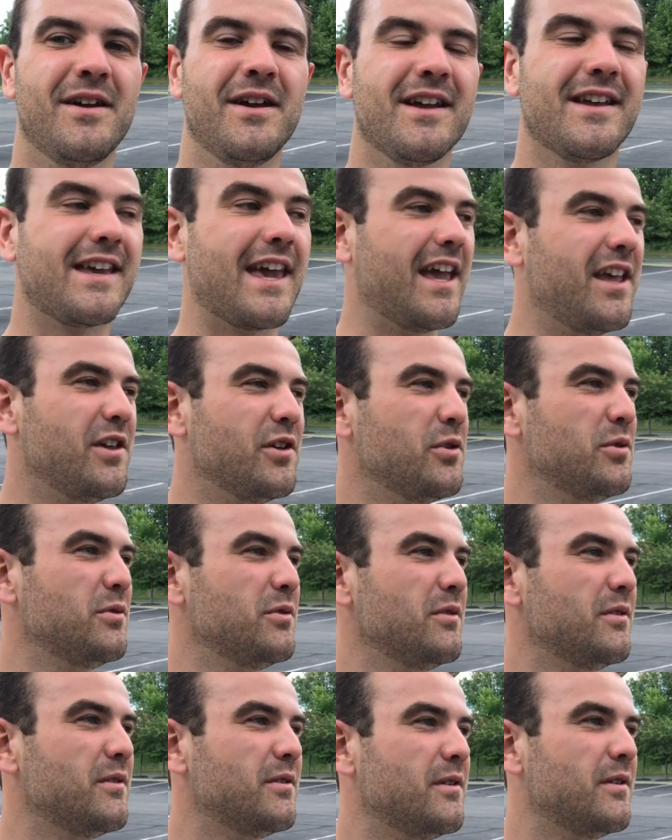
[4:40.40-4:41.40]
KU?
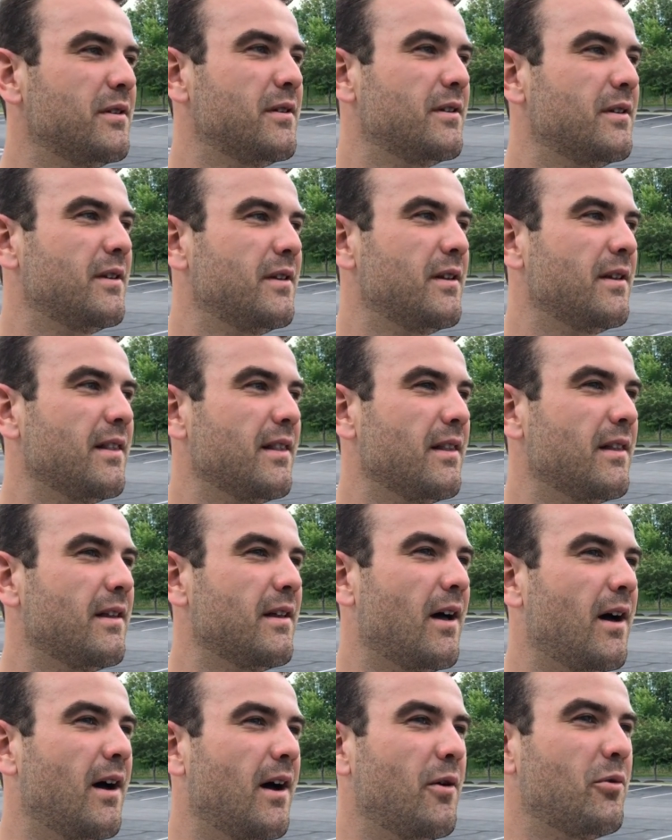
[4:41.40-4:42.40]

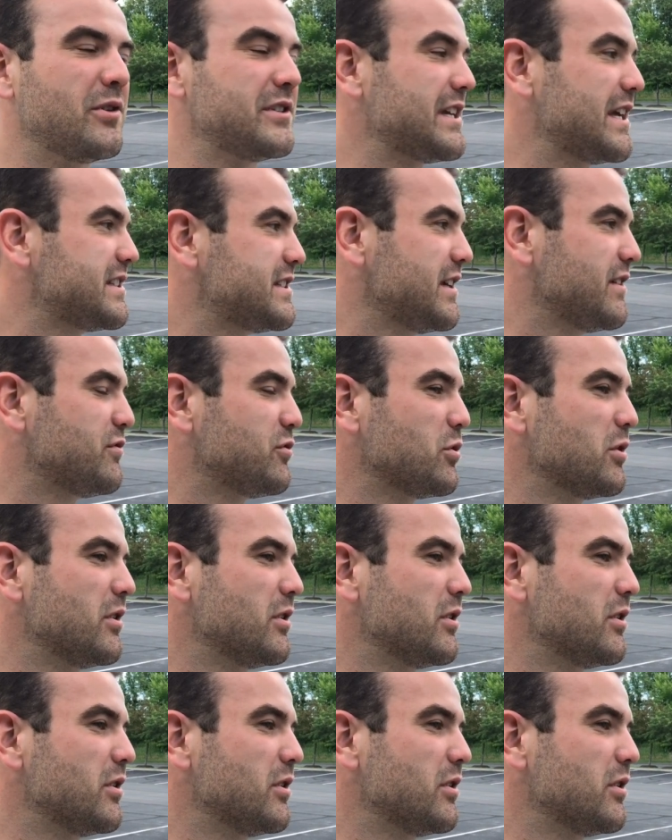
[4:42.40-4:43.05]
What does that stand for?